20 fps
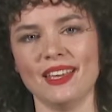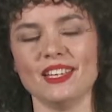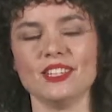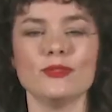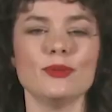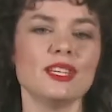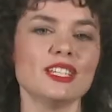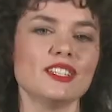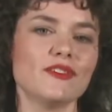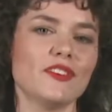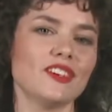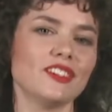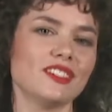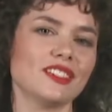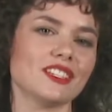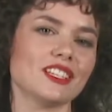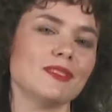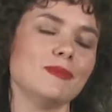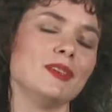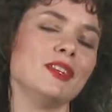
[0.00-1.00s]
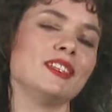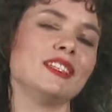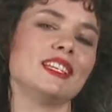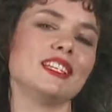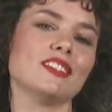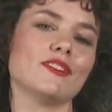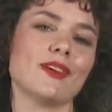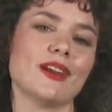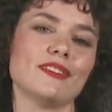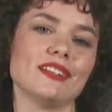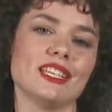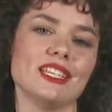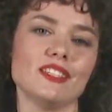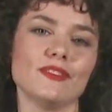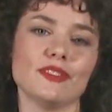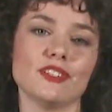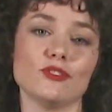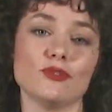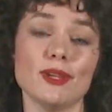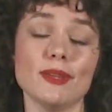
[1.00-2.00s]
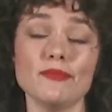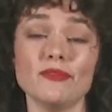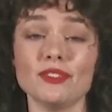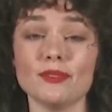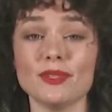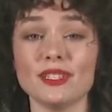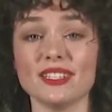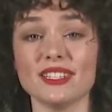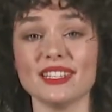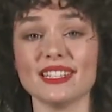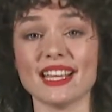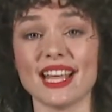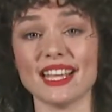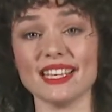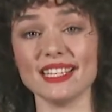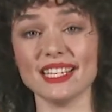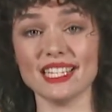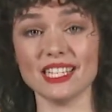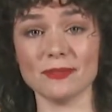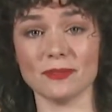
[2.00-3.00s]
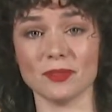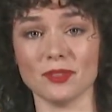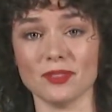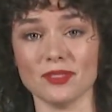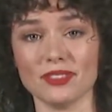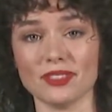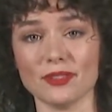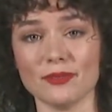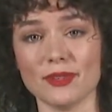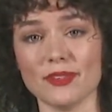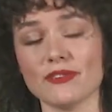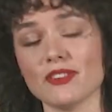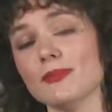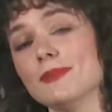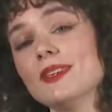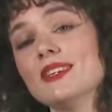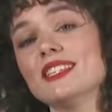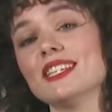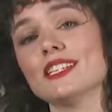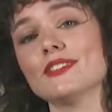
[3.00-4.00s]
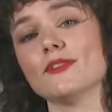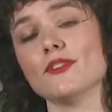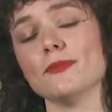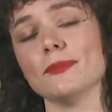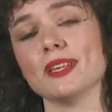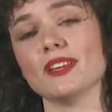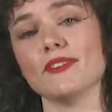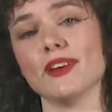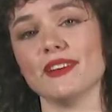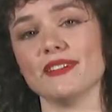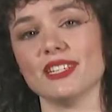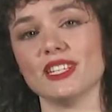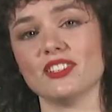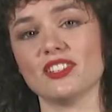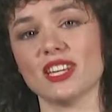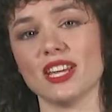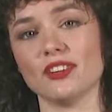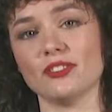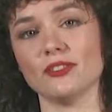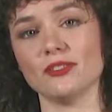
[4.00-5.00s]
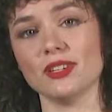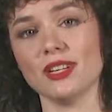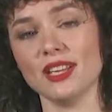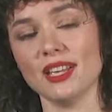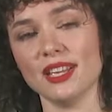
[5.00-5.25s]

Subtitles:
Twitch fosters communities around individual influencers and esports, with communities forming around each channel.